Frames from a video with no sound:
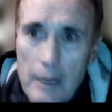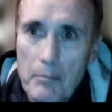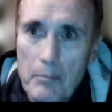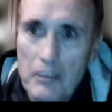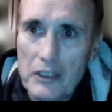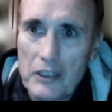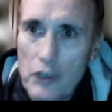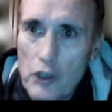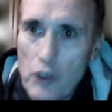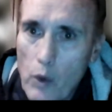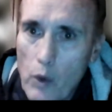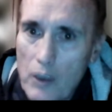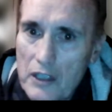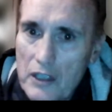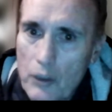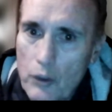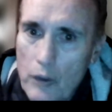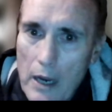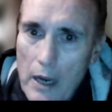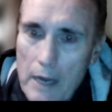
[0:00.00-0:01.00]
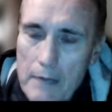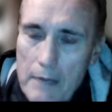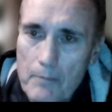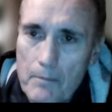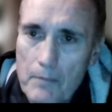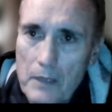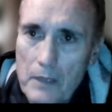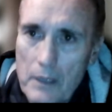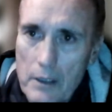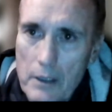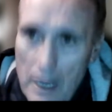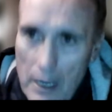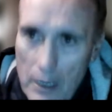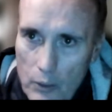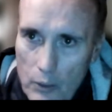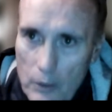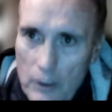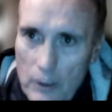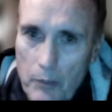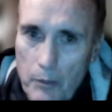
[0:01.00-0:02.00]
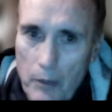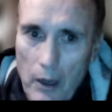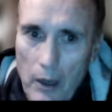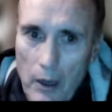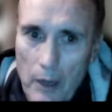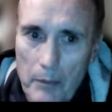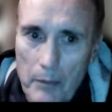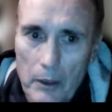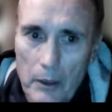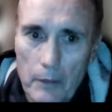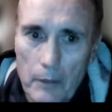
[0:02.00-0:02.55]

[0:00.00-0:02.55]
But do what's right, not what's popular.